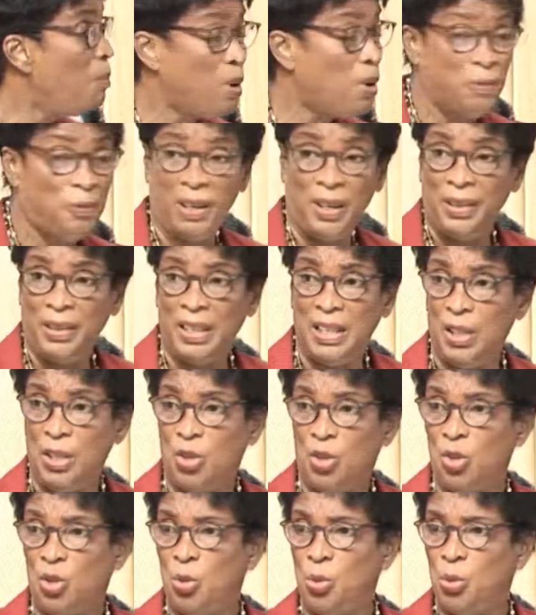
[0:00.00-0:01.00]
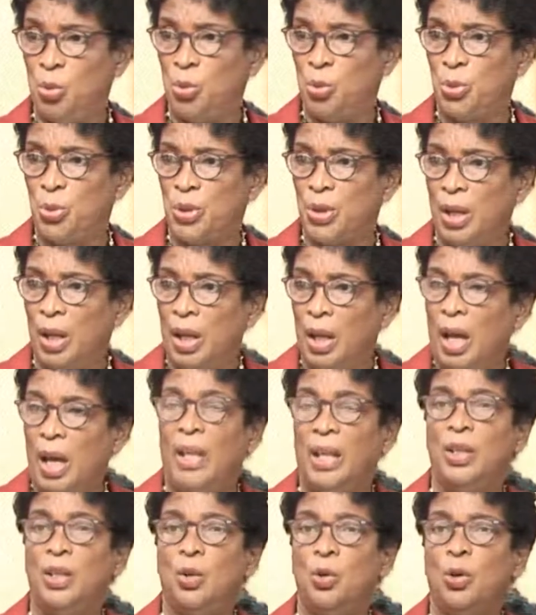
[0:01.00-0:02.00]
of other issues.
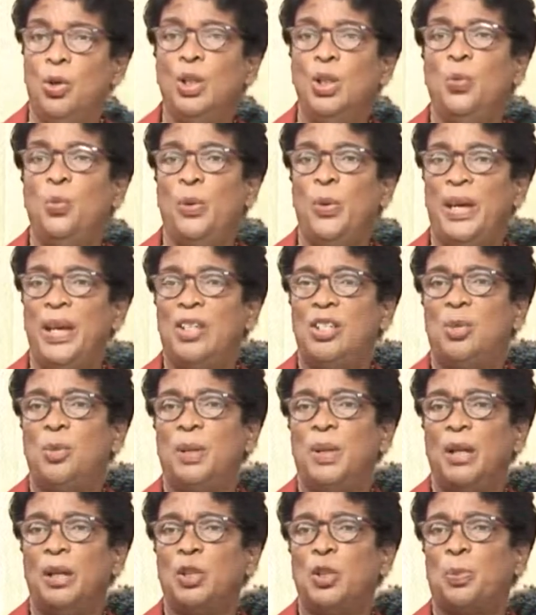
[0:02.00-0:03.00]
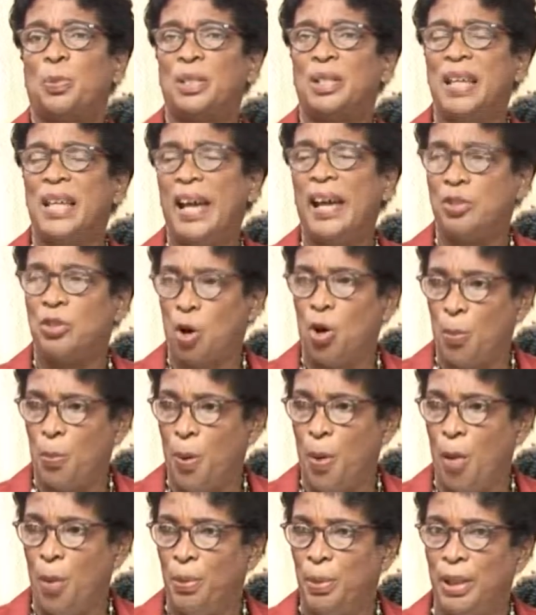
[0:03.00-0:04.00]
And the only way to be able to protect our
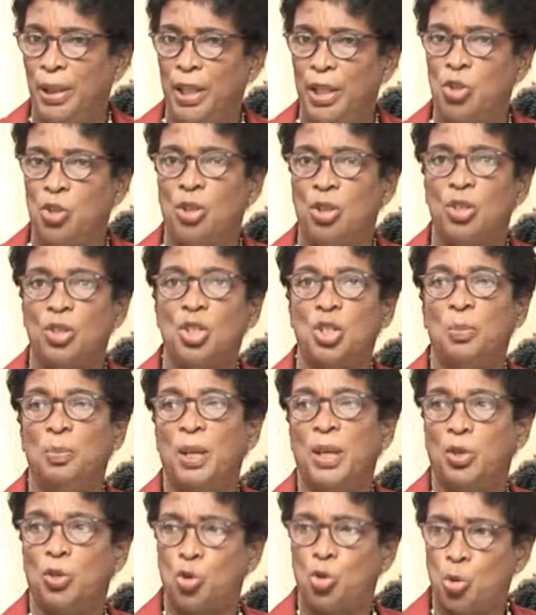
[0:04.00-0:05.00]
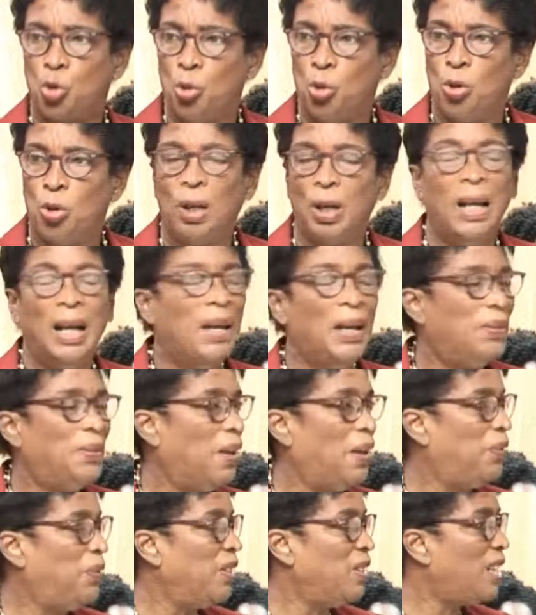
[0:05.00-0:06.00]
population is to make sure
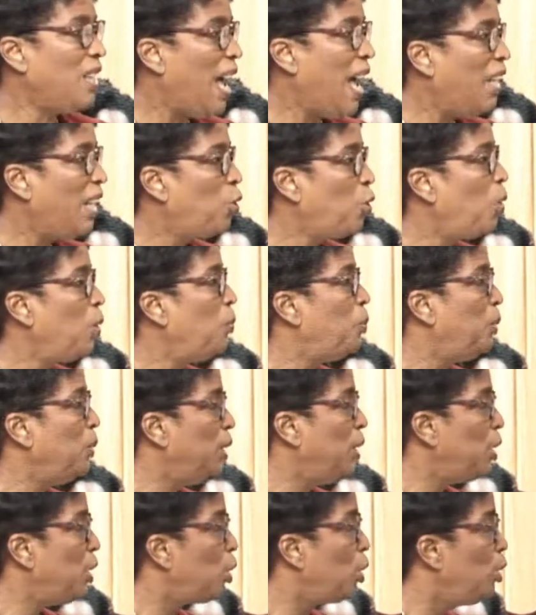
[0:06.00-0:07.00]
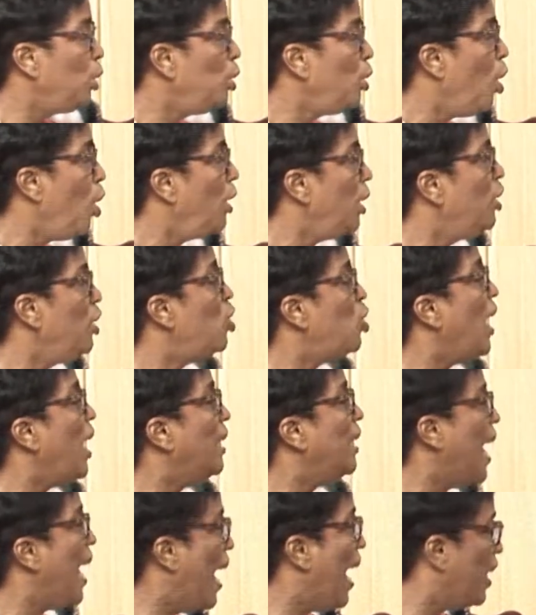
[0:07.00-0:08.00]
that there's adequate political knowledge
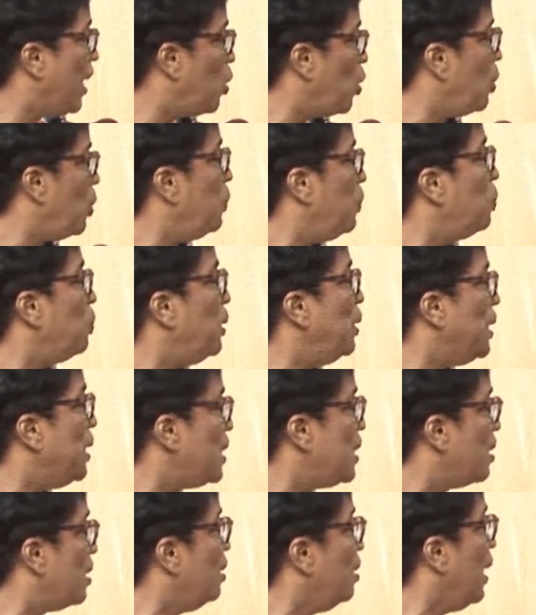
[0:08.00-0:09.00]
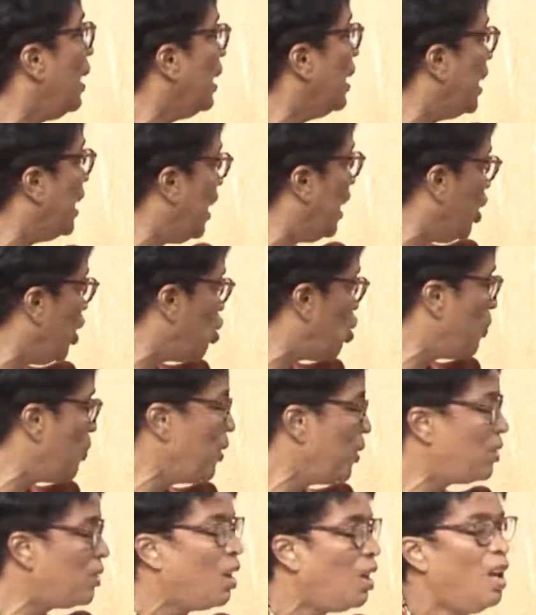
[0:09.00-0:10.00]
and adequate political
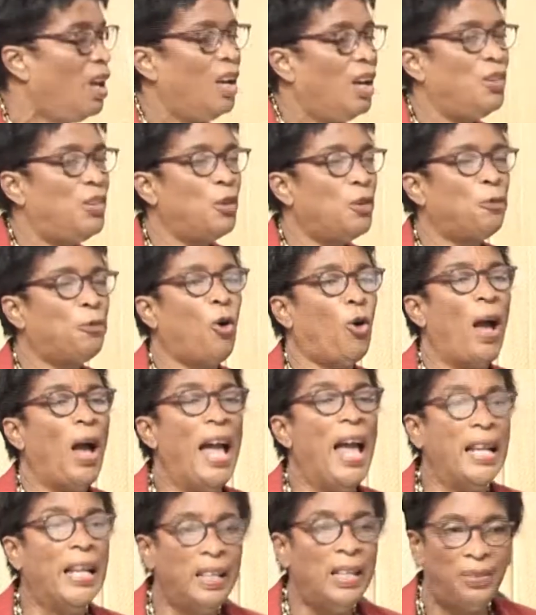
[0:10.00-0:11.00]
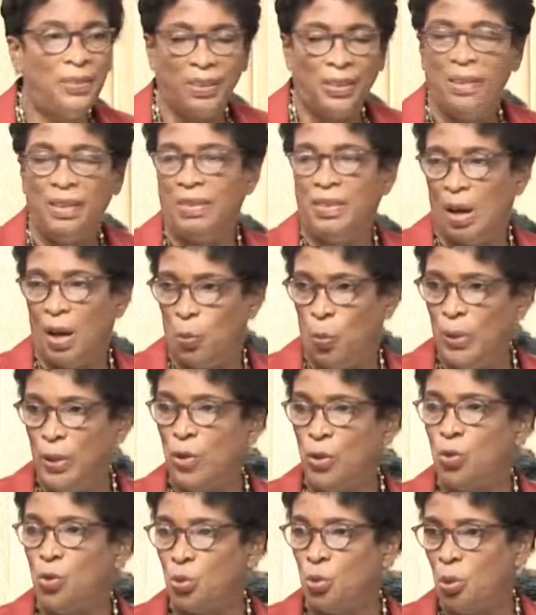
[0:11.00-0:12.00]
engagement. And therefore, anything that we
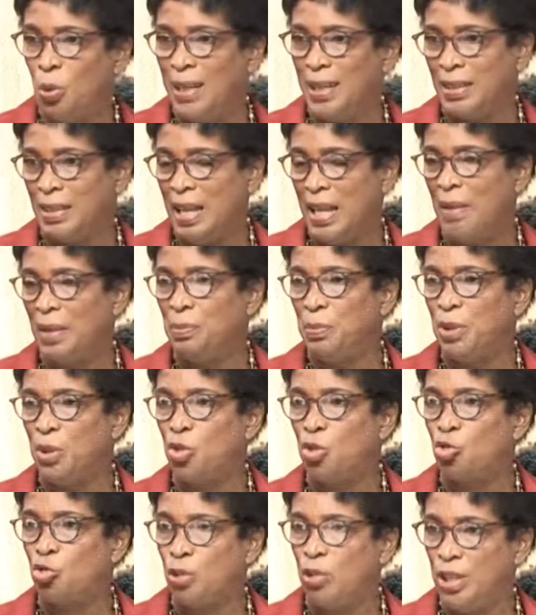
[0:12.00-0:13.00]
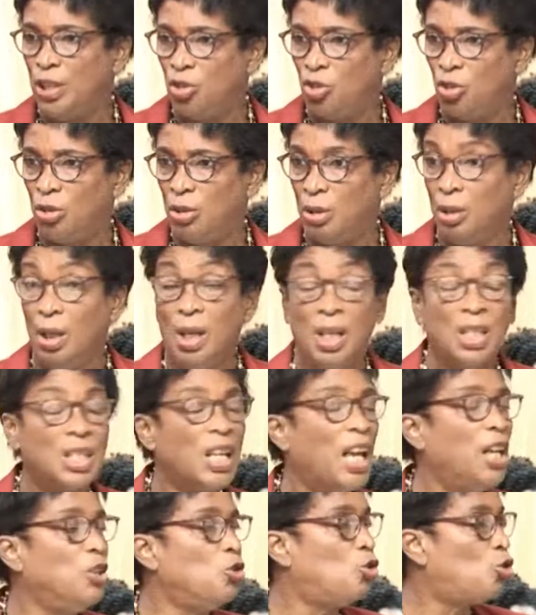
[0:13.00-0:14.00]
do as an administration
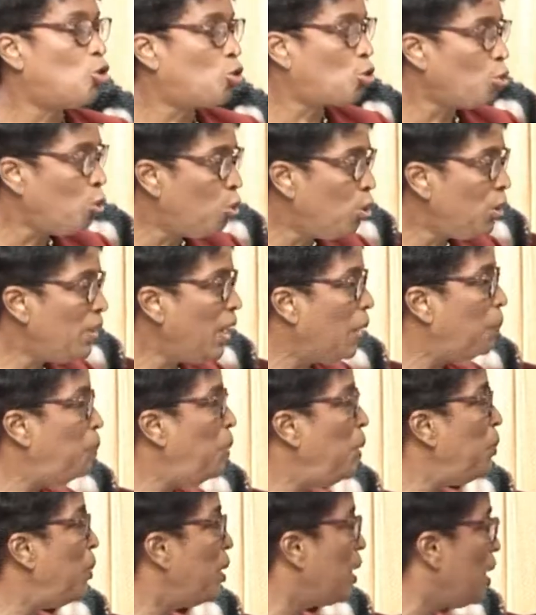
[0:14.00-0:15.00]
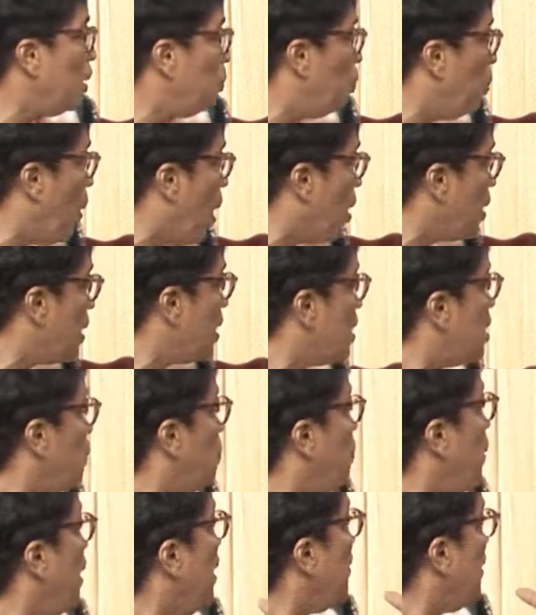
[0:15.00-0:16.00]
to ensure that people can
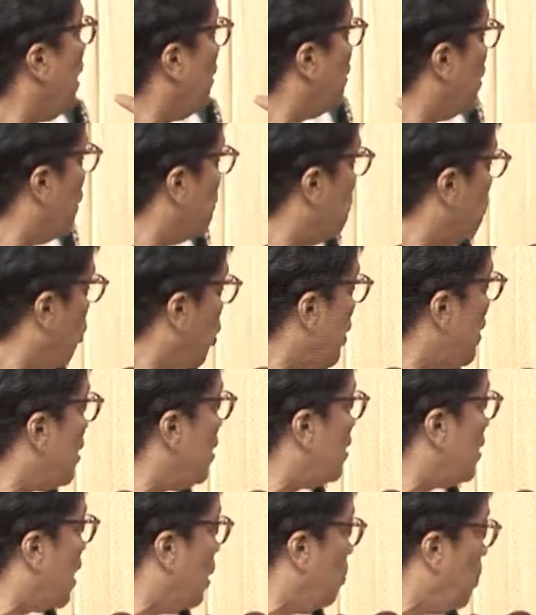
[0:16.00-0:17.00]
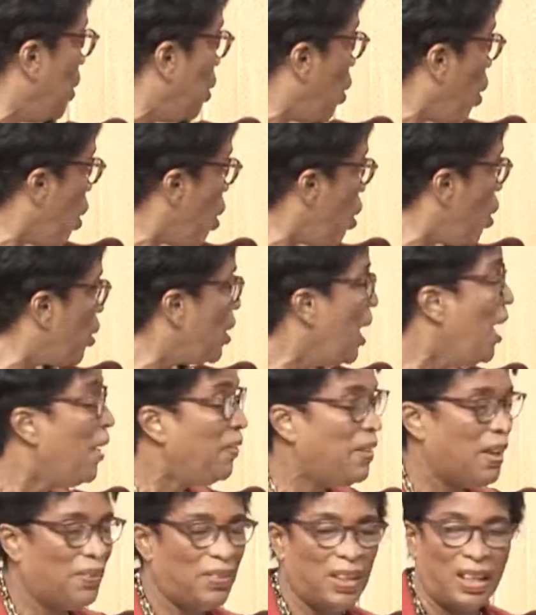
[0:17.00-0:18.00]
participate, that their voices can be heard,
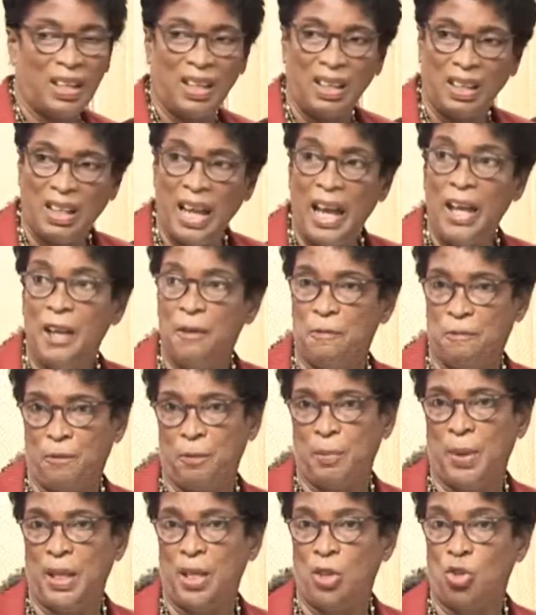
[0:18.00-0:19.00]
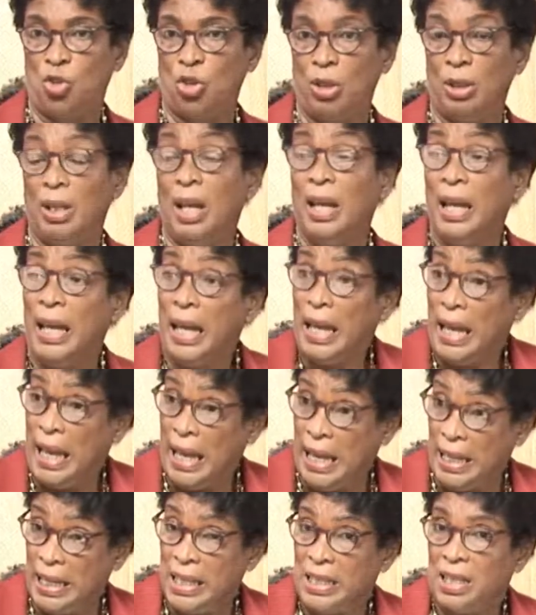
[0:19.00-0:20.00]
that they can get information,
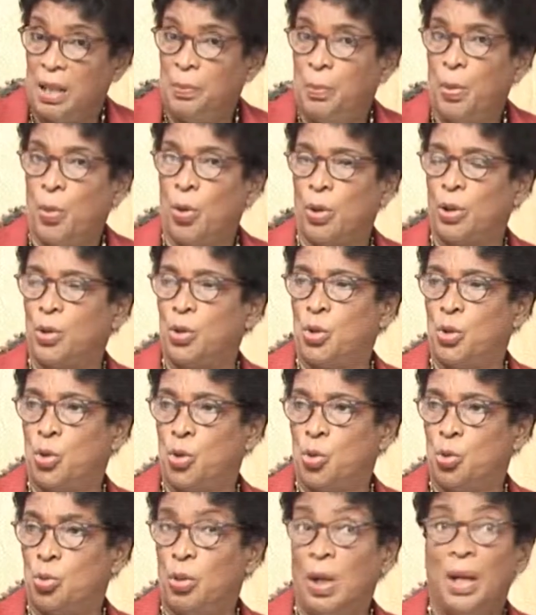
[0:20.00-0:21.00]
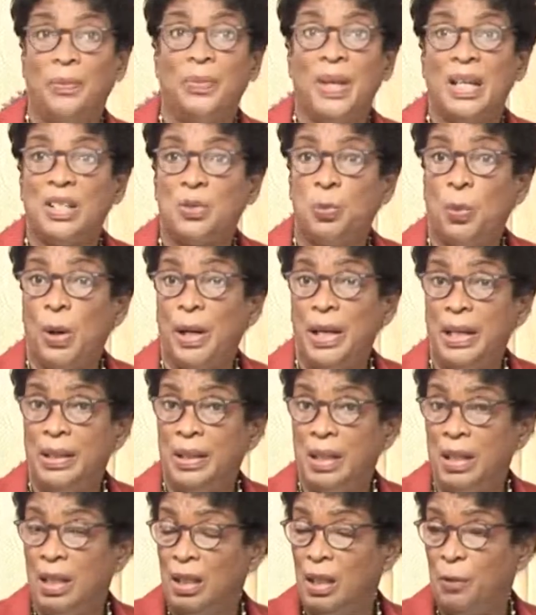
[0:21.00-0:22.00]
it is important to do. That's why
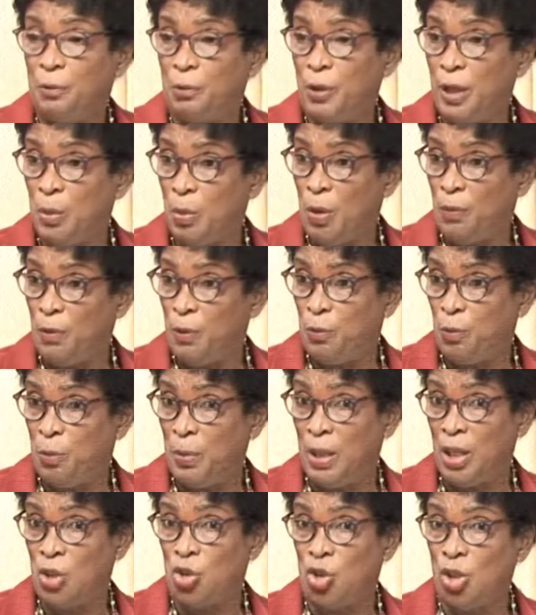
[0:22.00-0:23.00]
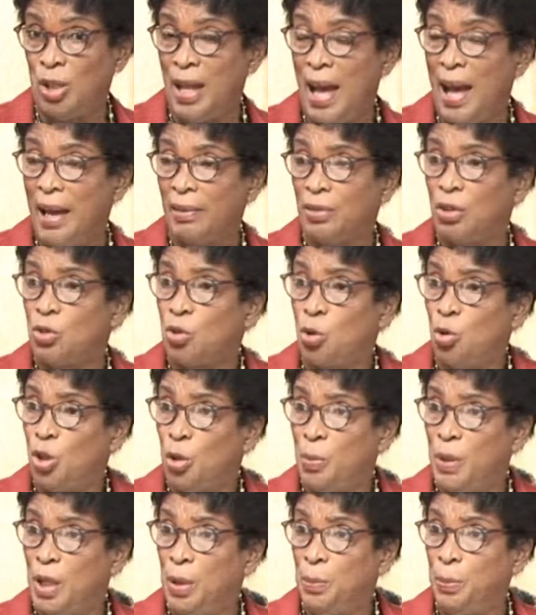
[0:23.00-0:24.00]
the Freedom of Information Act is going to
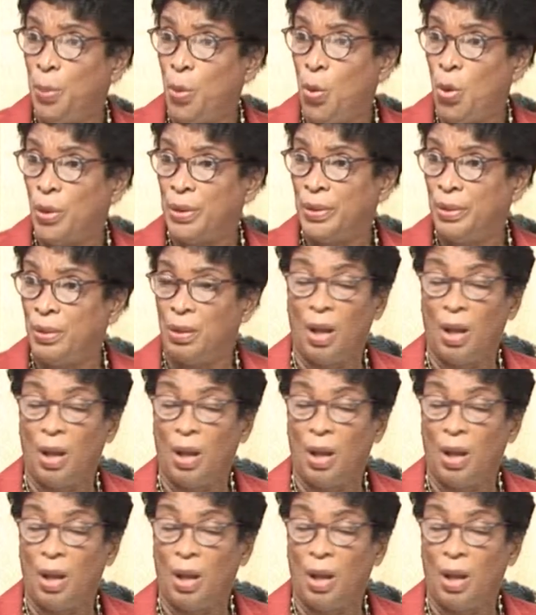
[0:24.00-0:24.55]
be important.